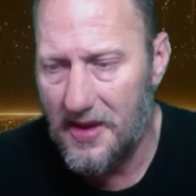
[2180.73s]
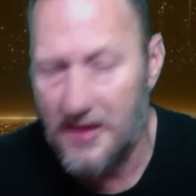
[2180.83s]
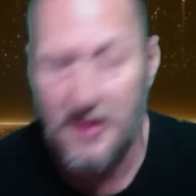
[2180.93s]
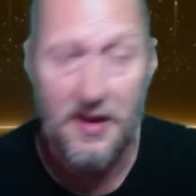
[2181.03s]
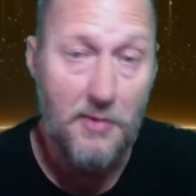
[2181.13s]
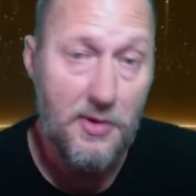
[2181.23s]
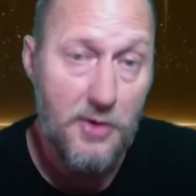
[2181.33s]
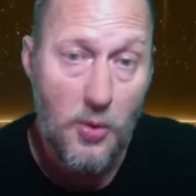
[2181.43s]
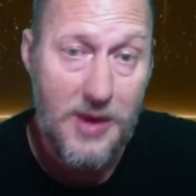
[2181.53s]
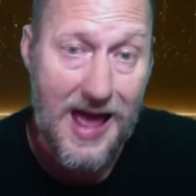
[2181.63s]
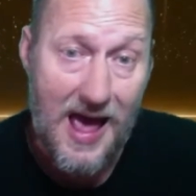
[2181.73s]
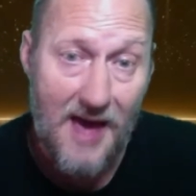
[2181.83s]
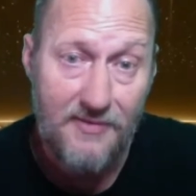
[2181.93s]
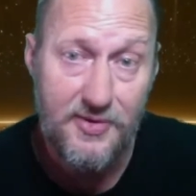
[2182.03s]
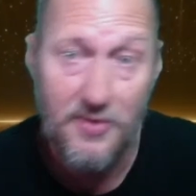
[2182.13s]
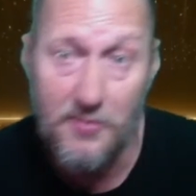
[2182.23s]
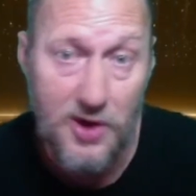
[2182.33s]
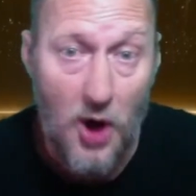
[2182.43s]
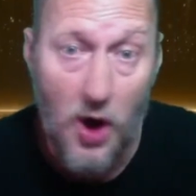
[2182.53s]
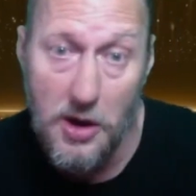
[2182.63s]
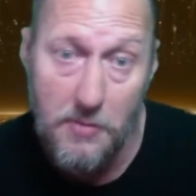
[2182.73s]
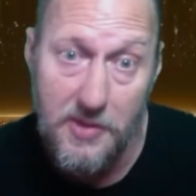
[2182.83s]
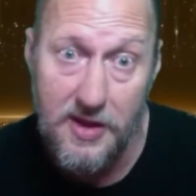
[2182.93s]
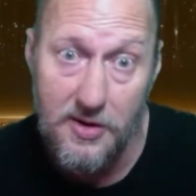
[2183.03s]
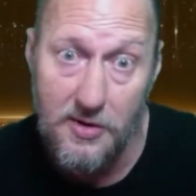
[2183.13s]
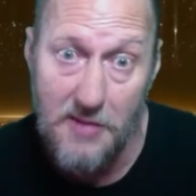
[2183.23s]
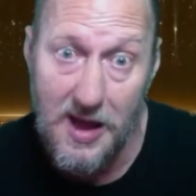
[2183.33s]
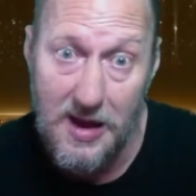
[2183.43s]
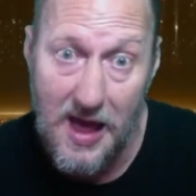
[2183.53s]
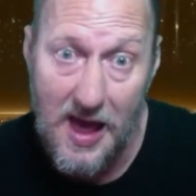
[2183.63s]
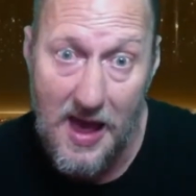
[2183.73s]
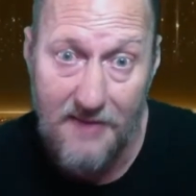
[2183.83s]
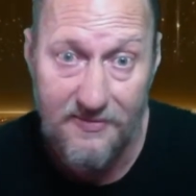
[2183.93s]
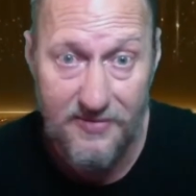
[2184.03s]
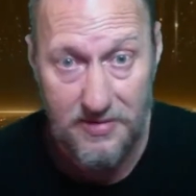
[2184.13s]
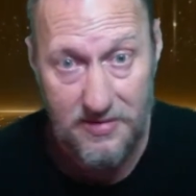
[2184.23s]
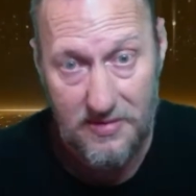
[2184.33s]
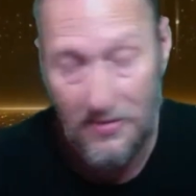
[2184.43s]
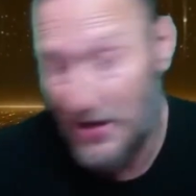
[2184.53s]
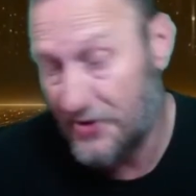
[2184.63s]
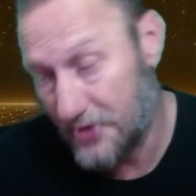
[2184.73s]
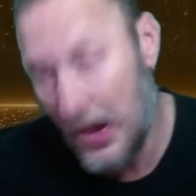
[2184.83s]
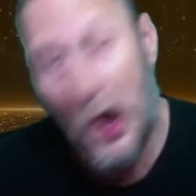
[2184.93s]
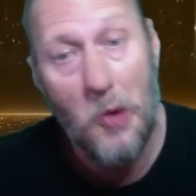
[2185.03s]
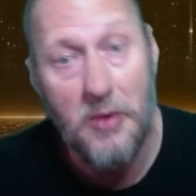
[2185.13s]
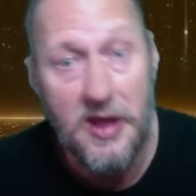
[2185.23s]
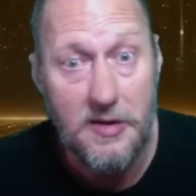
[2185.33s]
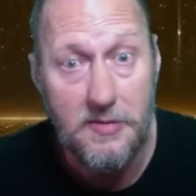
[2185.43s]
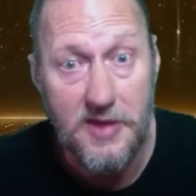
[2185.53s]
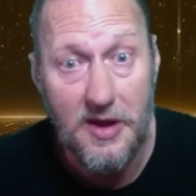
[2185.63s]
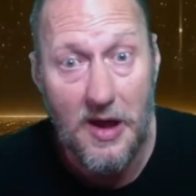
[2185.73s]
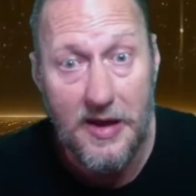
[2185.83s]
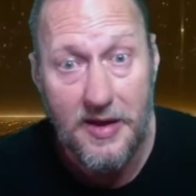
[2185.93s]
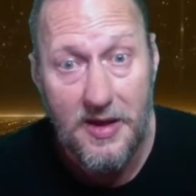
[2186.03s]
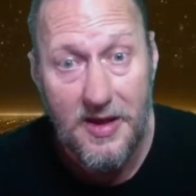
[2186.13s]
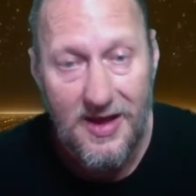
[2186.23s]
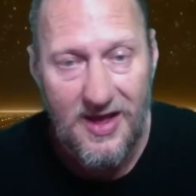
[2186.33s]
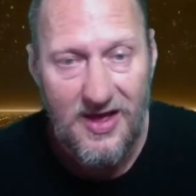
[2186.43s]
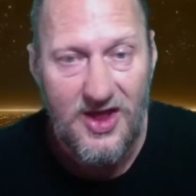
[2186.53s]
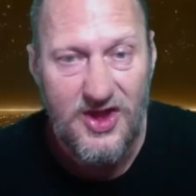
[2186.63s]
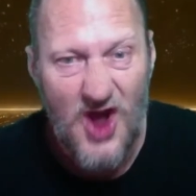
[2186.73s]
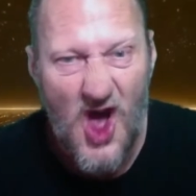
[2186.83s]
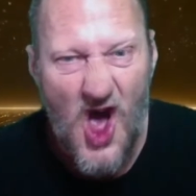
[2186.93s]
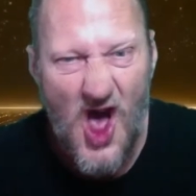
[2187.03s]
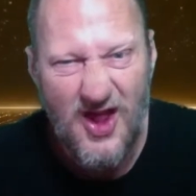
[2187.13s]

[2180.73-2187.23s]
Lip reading: I'm gonna go live, so don't be calling me during my live. Watch her call me and be like, John,